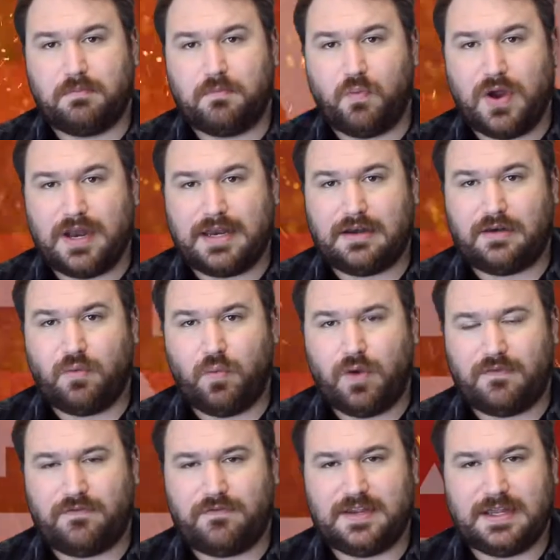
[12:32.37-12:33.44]
winning
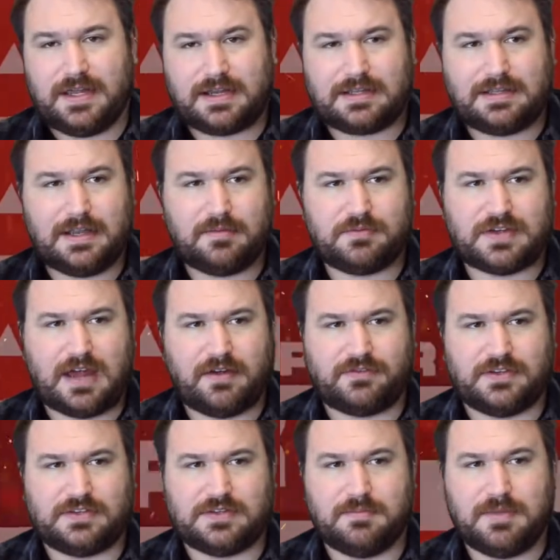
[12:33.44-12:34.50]
with the Eclipse
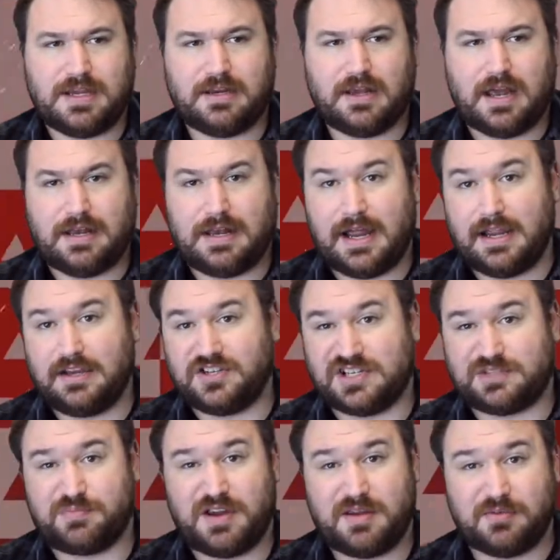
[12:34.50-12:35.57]
after Tamina and Nia
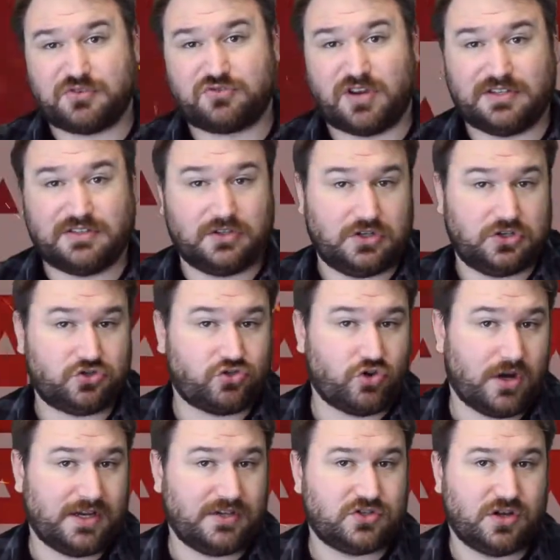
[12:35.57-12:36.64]
Jax pretty much tried to
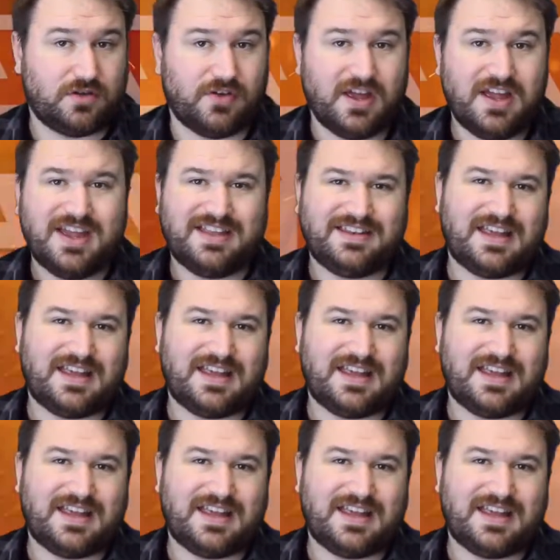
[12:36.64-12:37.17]
destroy each other.